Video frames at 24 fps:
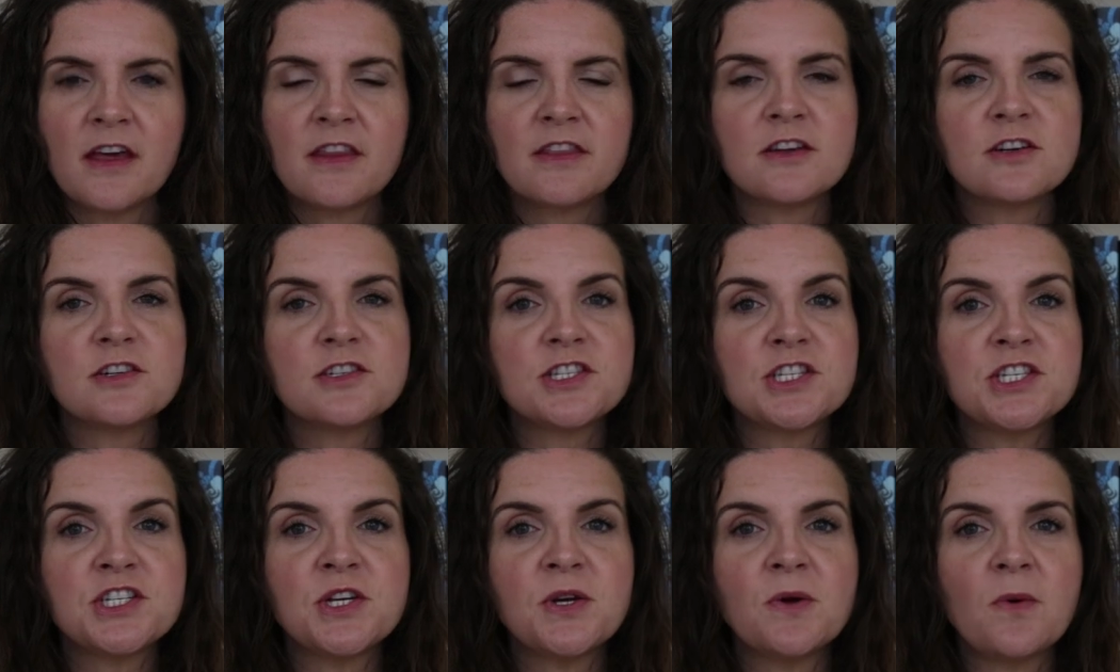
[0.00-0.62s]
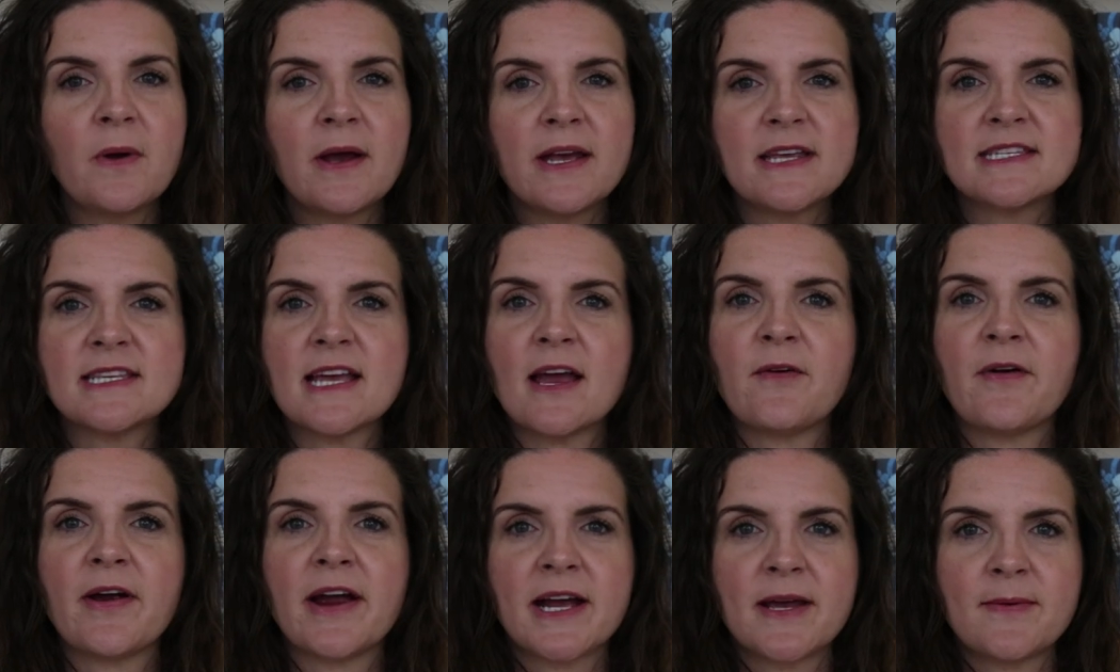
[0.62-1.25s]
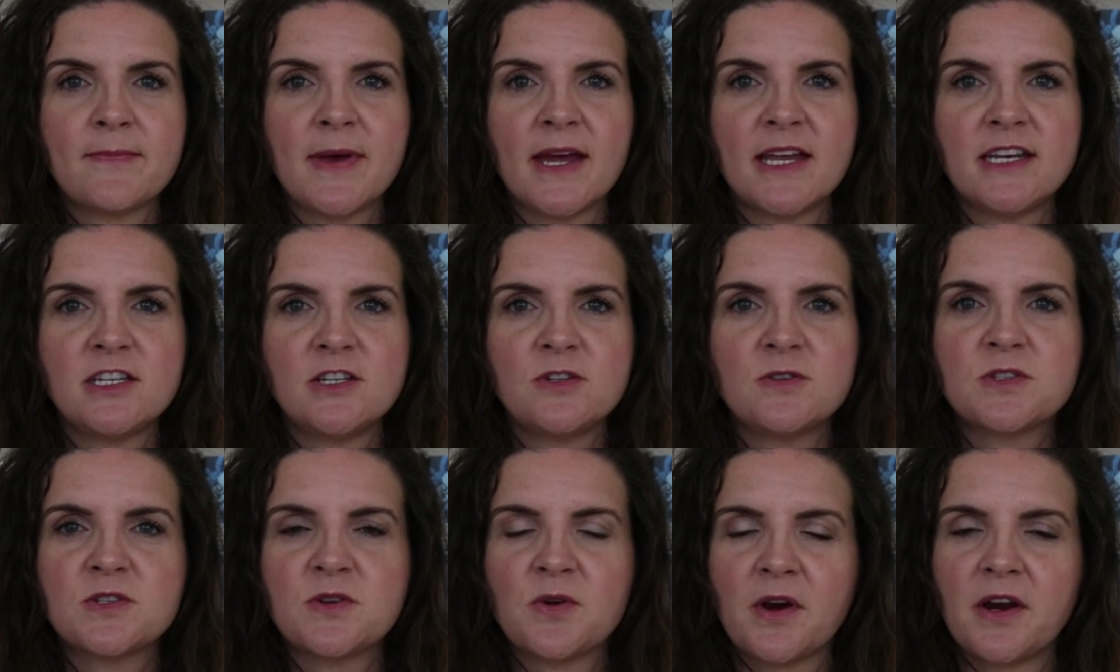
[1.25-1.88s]
There's two ways I recommend
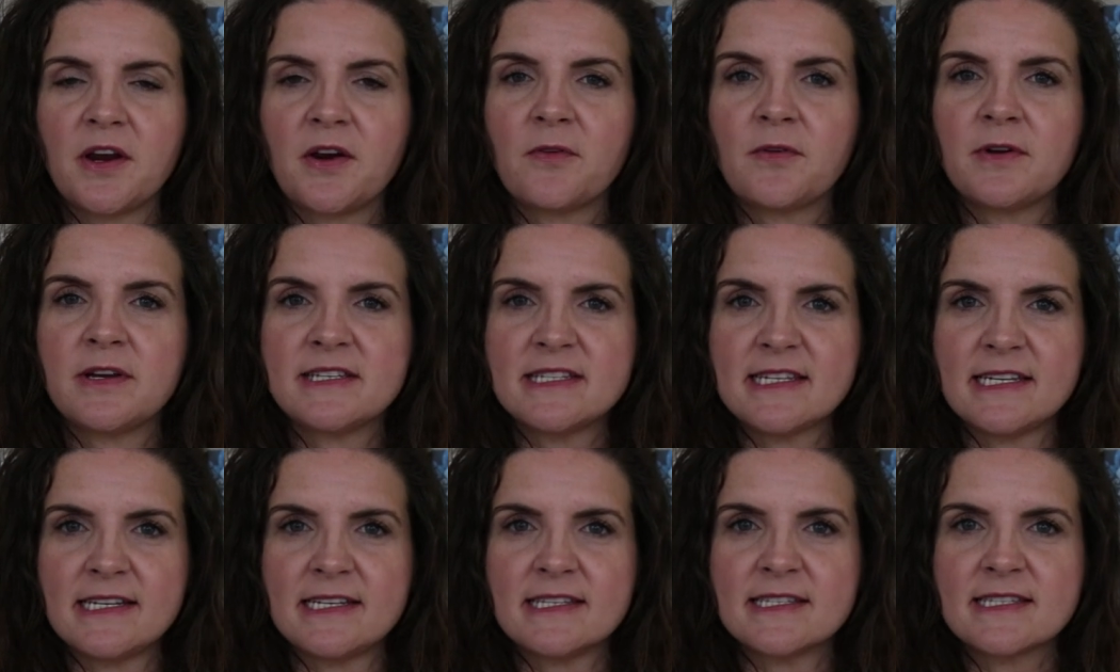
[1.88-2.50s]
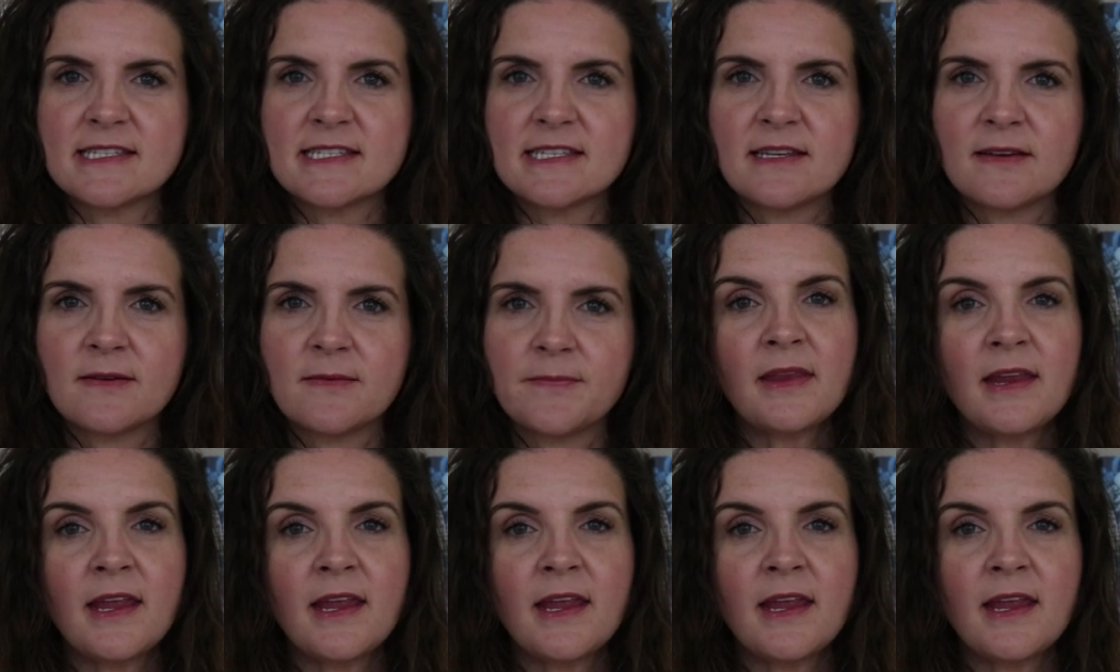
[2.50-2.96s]
you storing receipts.